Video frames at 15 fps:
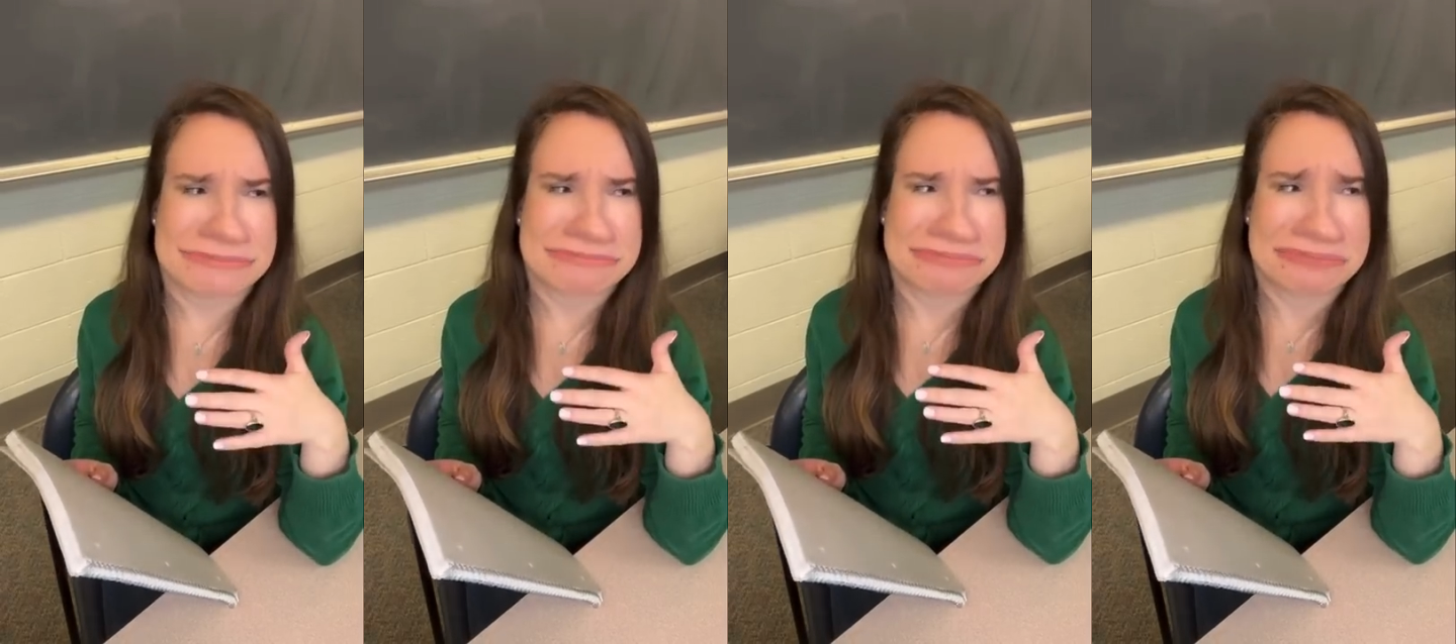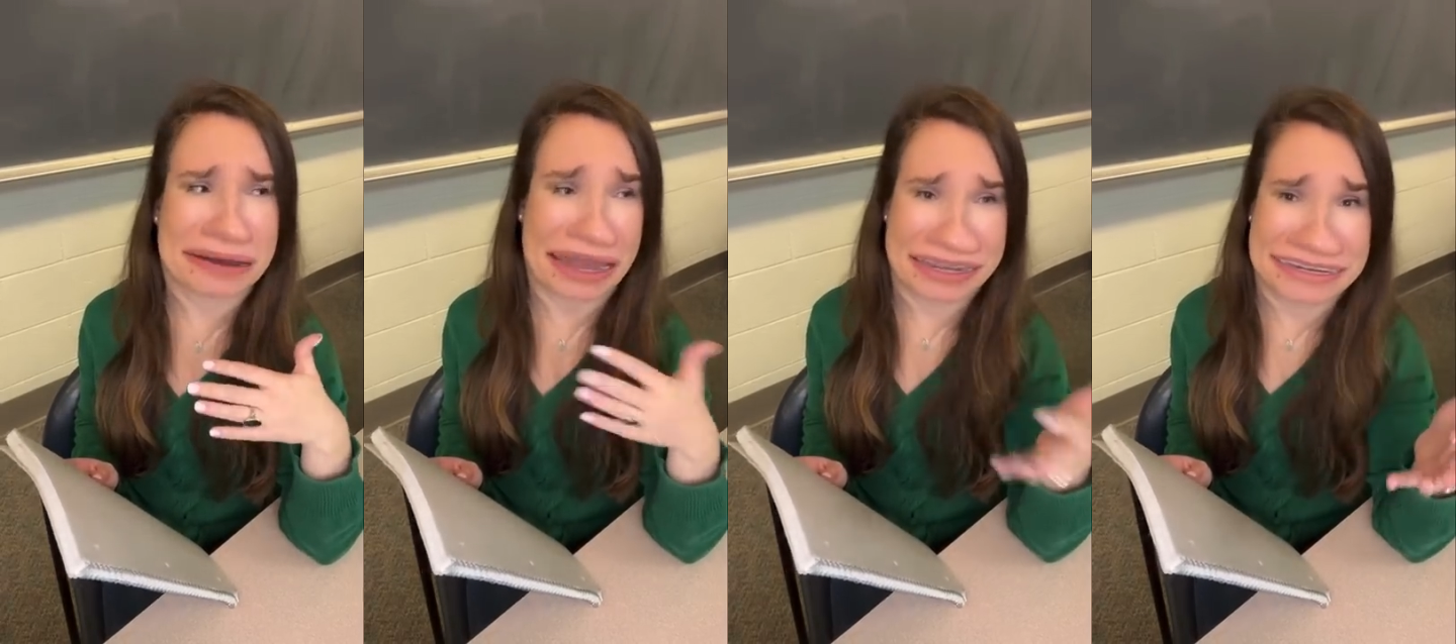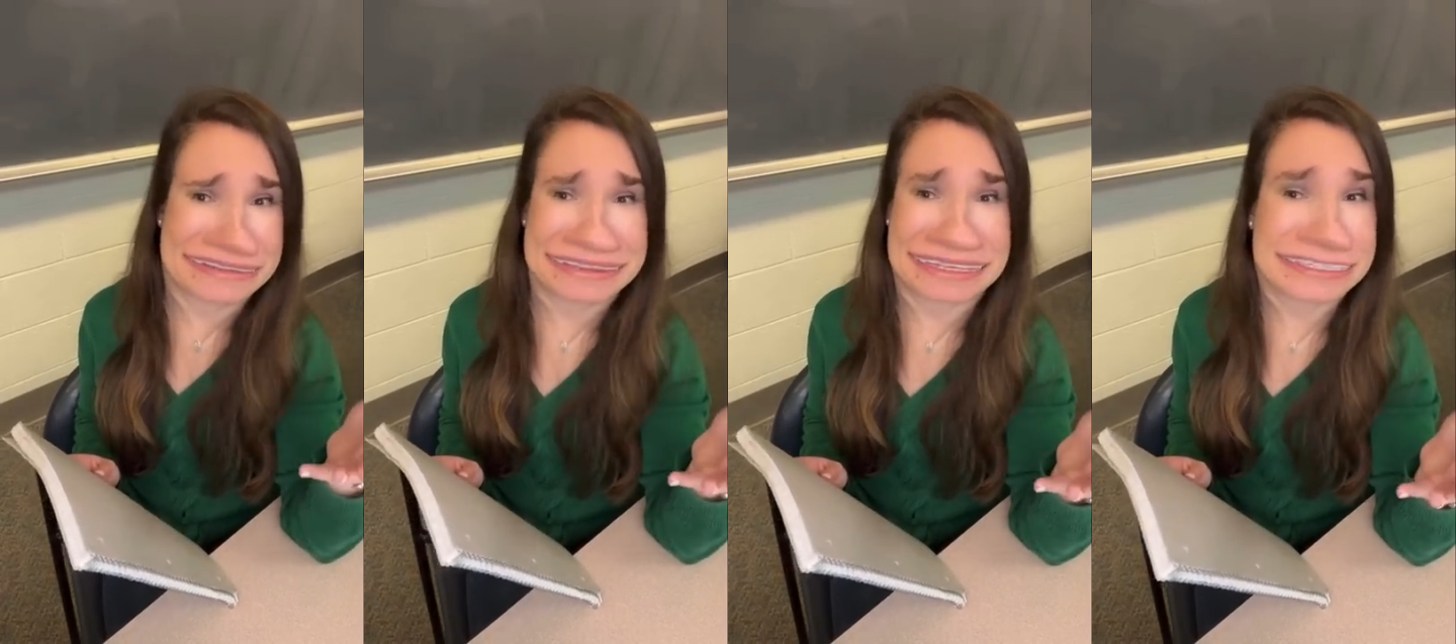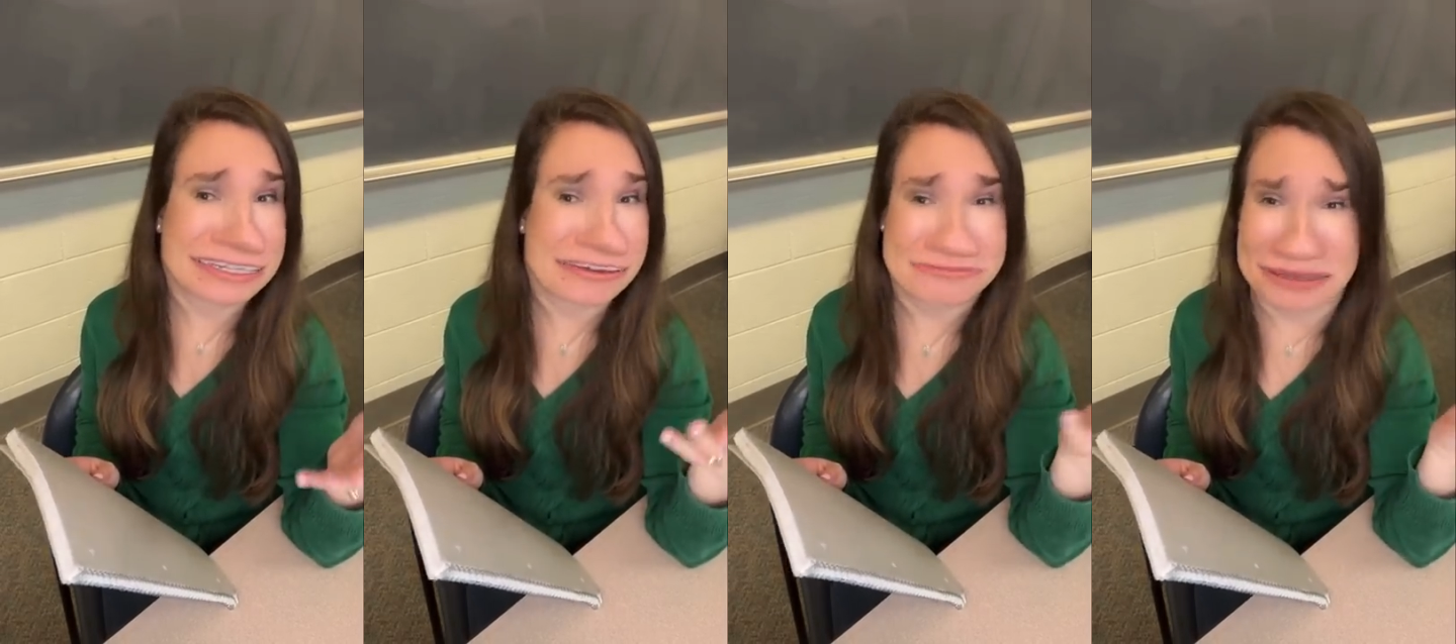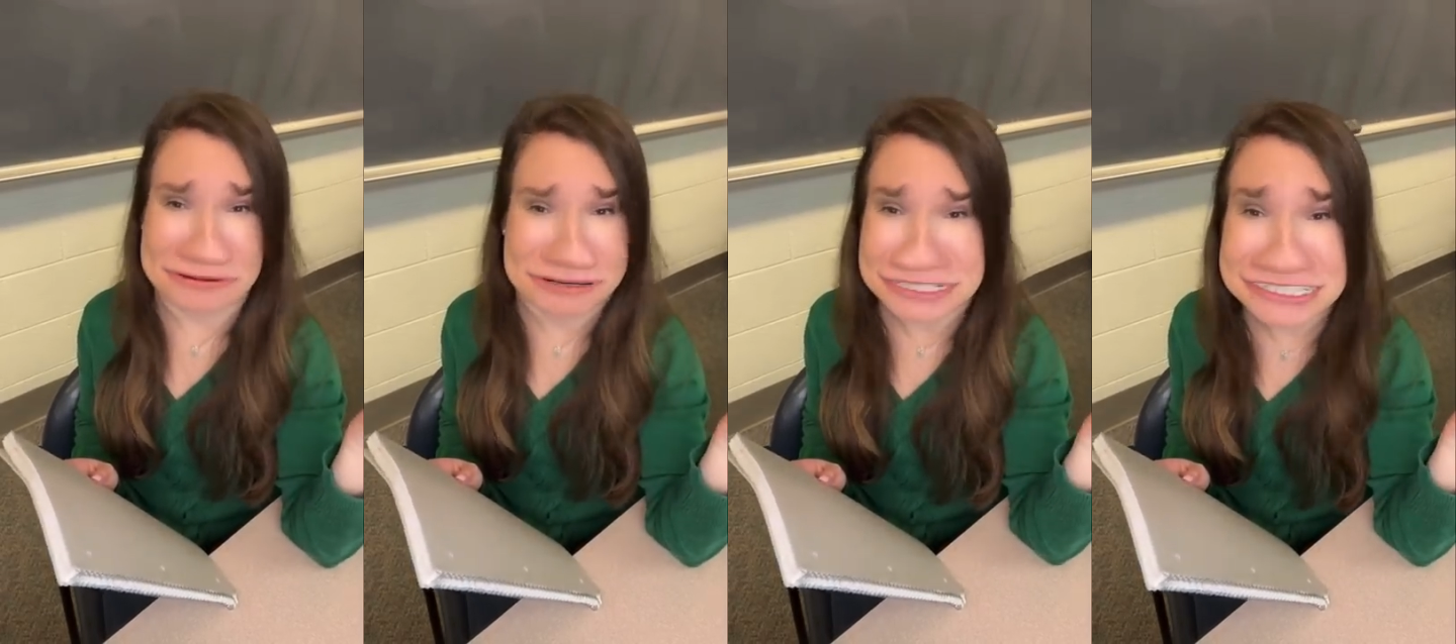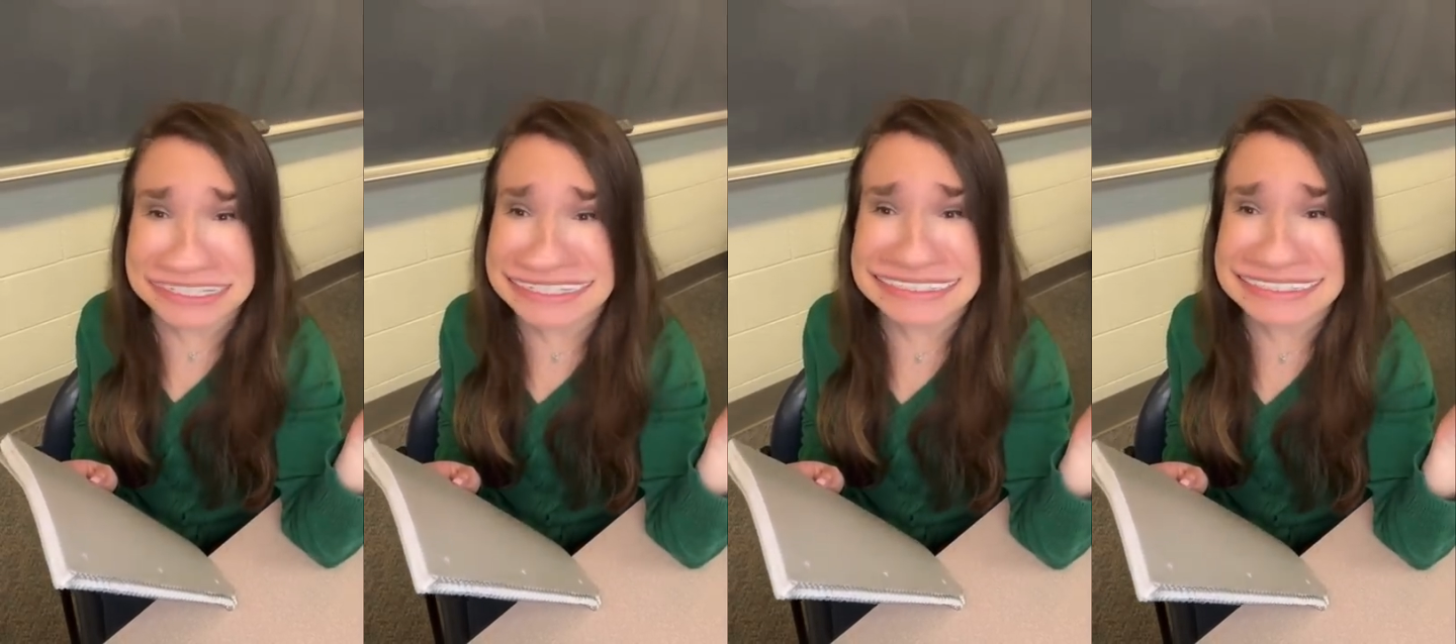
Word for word: them buying things off my wish